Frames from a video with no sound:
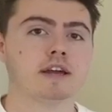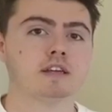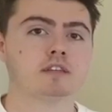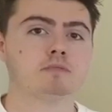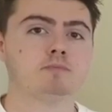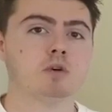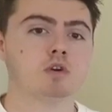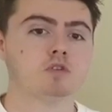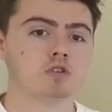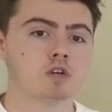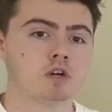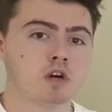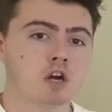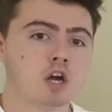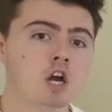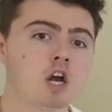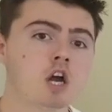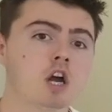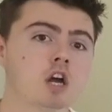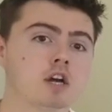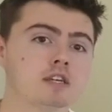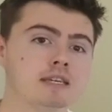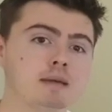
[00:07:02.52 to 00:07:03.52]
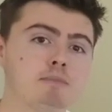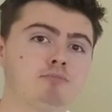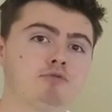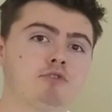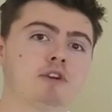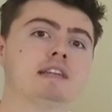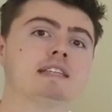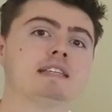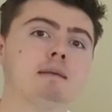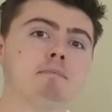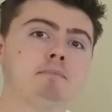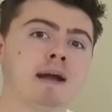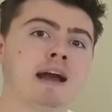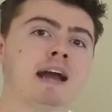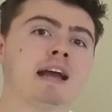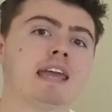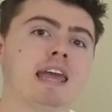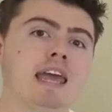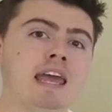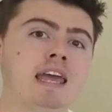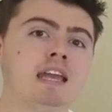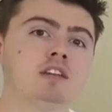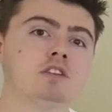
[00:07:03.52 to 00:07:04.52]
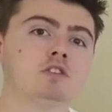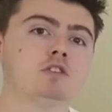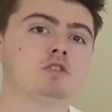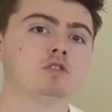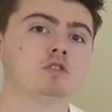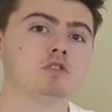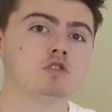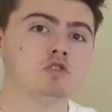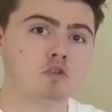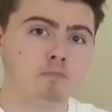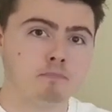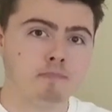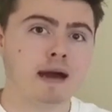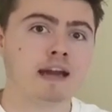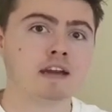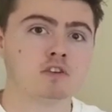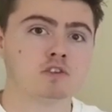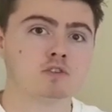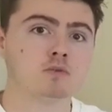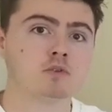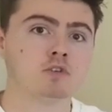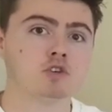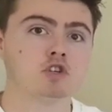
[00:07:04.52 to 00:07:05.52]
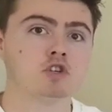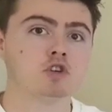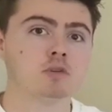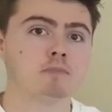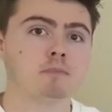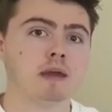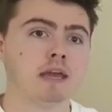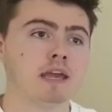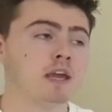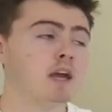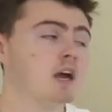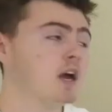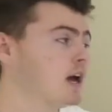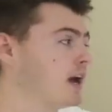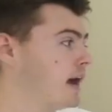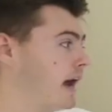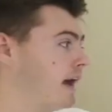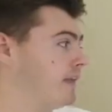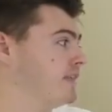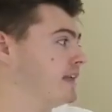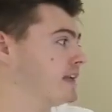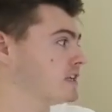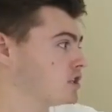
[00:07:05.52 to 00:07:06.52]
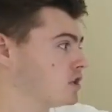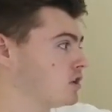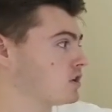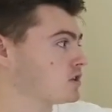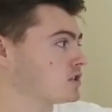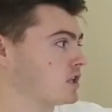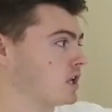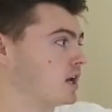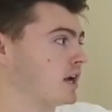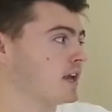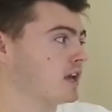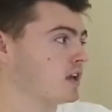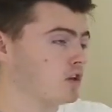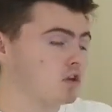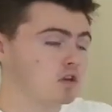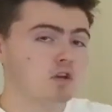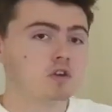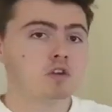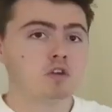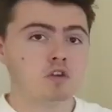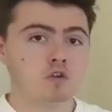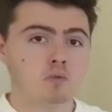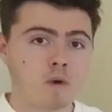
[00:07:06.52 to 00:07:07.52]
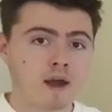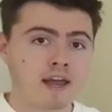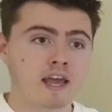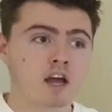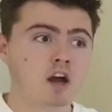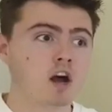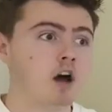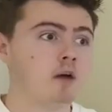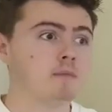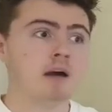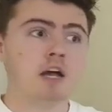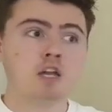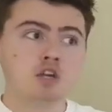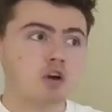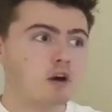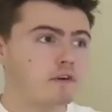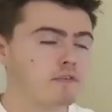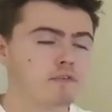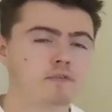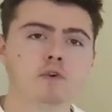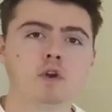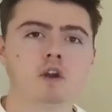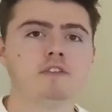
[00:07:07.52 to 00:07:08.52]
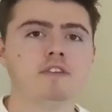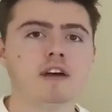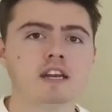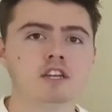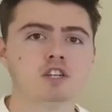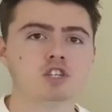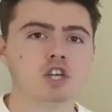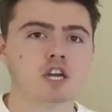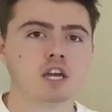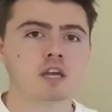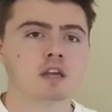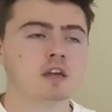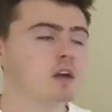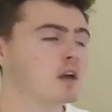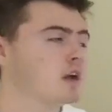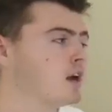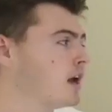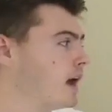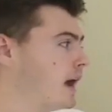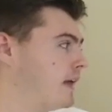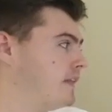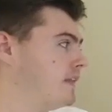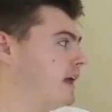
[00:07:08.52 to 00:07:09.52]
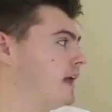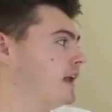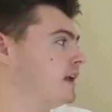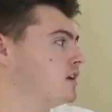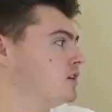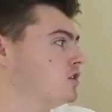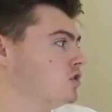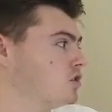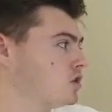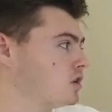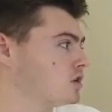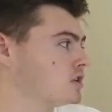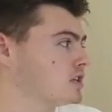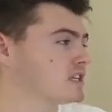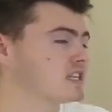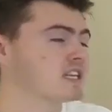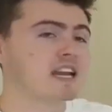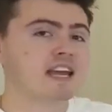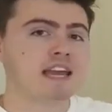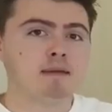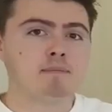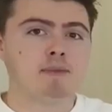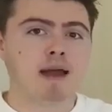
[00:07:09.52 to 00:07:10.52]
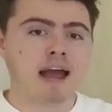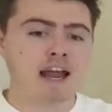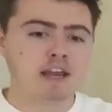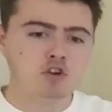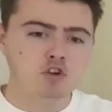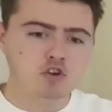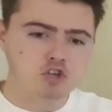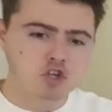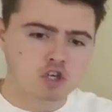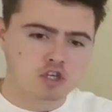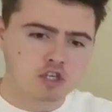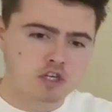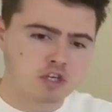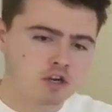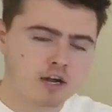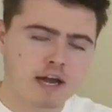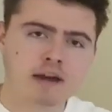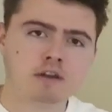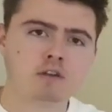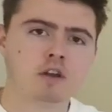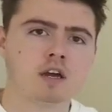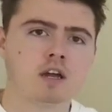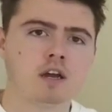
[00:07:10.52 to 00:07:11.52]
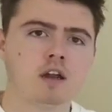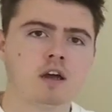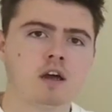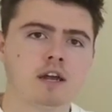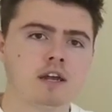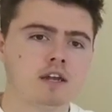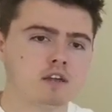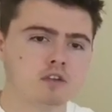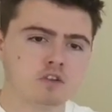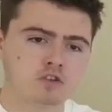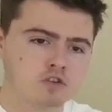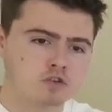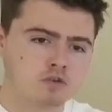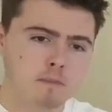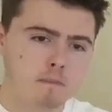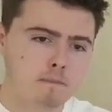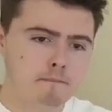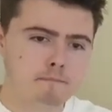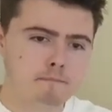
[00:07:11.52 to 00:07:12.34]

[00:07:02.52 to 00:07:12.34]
exposure, because it brings it back in to balance where it should be. And this looks like you wake up and you're full of energy, and then you go to sleep and you're out like a light. You're just